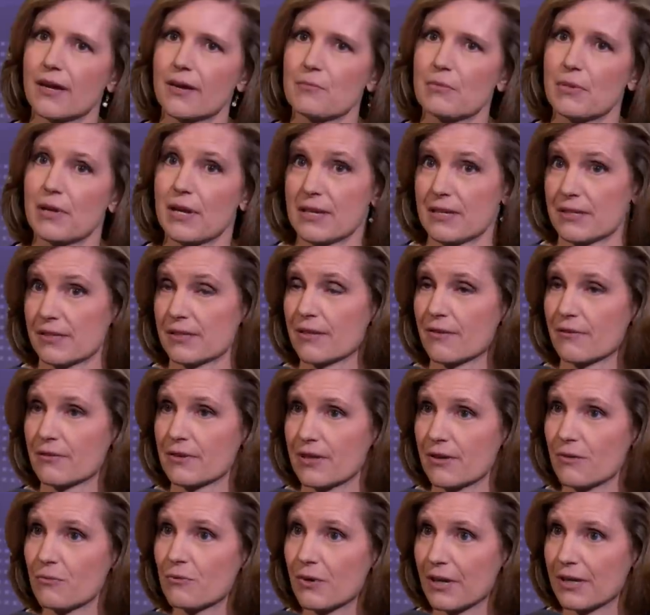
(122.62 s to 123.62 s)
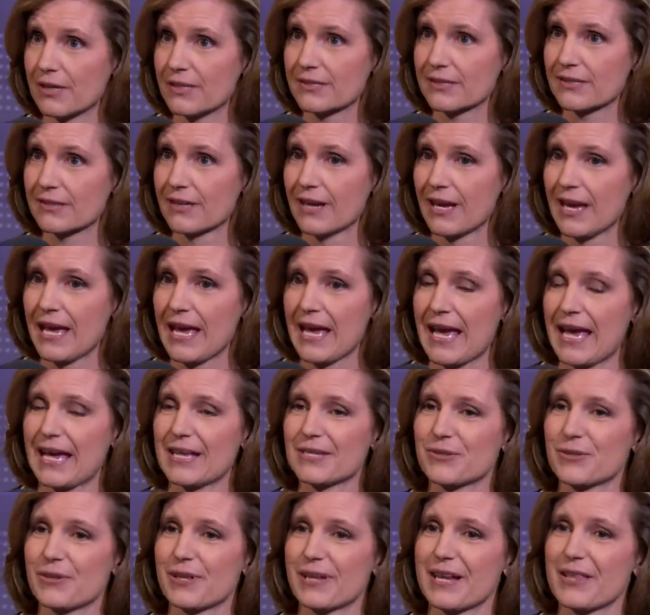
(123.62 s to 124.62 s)
but I discovered that it was.
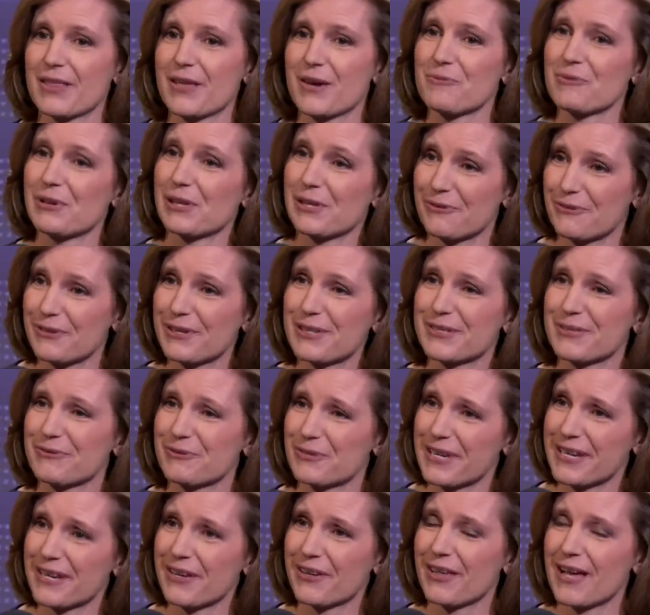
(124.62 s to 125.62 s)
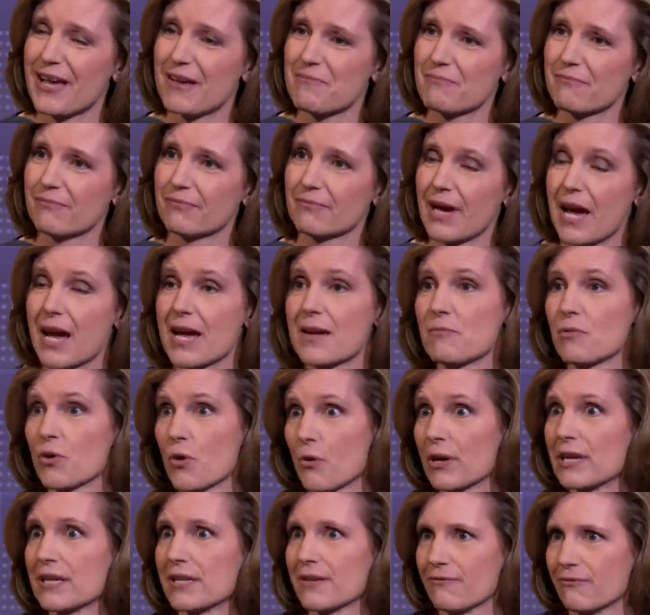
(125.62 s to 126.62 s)
And so then I thought, well, if it's real, I'm
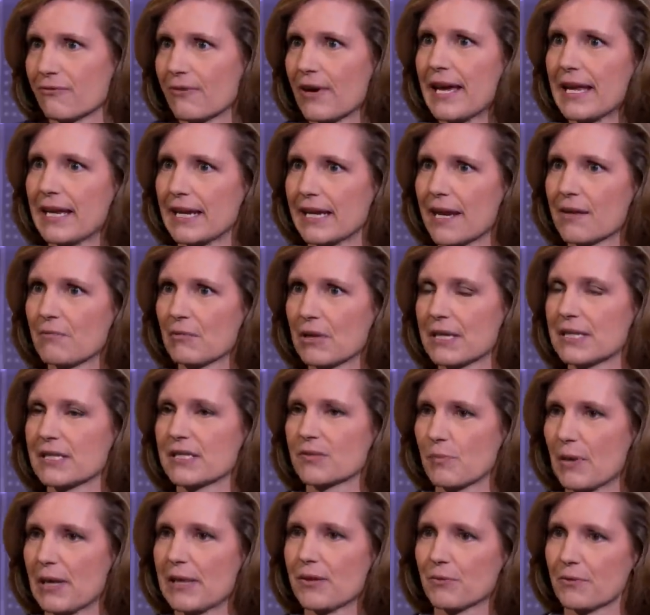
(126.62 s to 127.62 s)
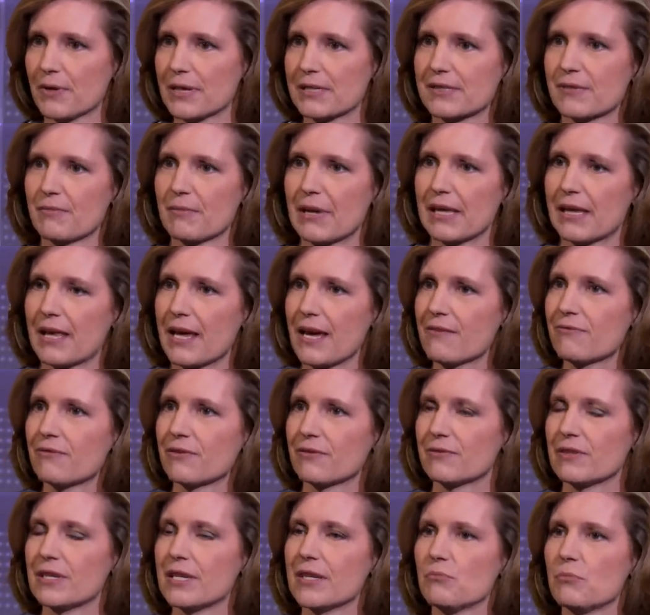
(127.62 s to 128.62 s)
going to fight it. I'm going to spend the rest of my life,
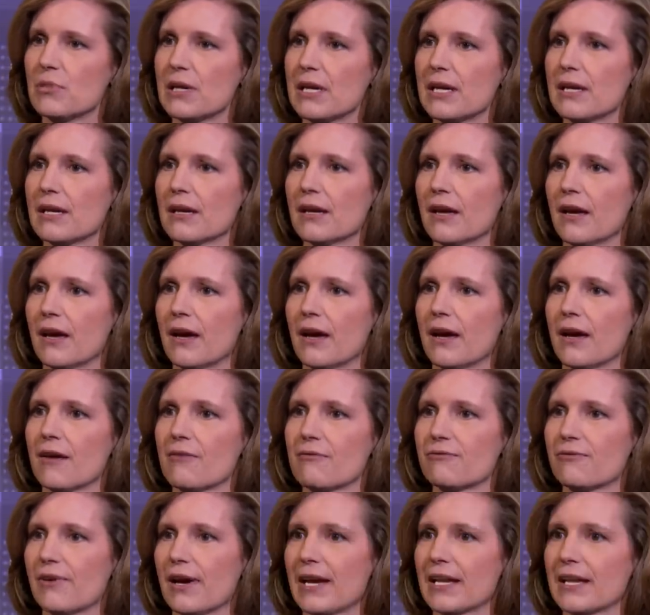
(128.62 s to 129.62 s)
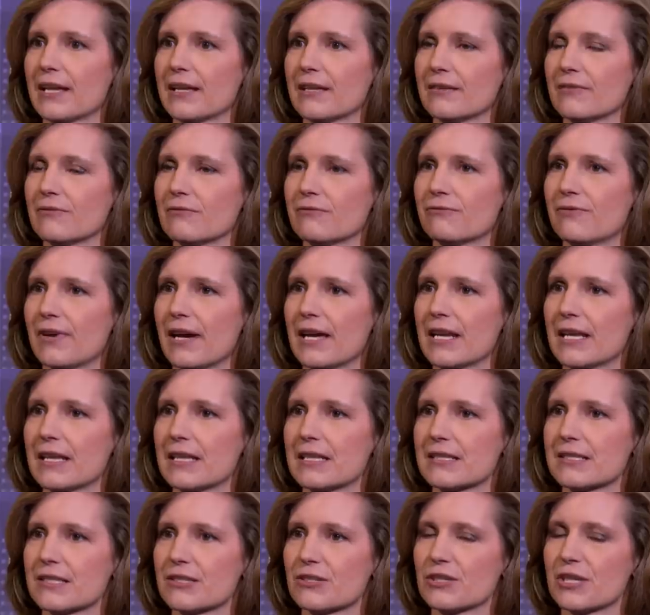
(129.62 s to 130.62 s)
if need be, fighting
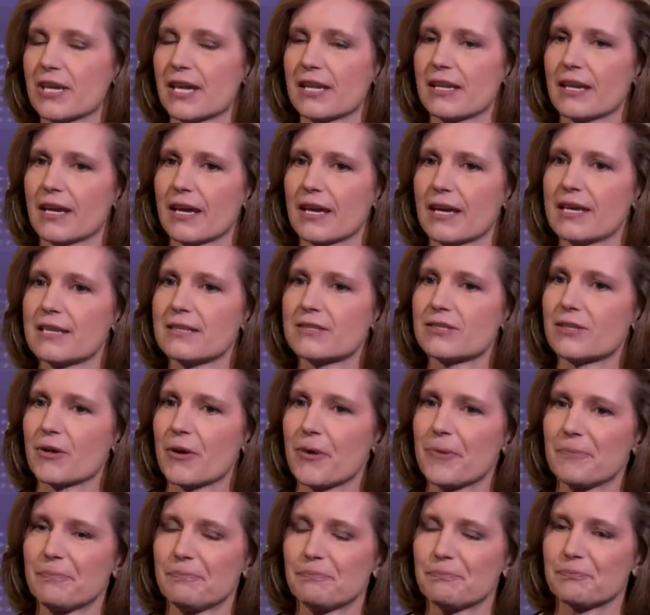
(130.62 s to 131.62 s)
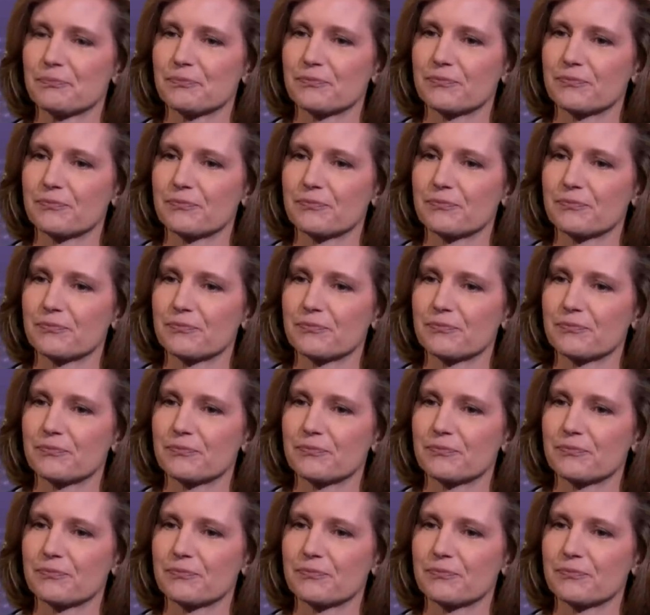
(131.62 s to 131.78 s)
this agenda. And so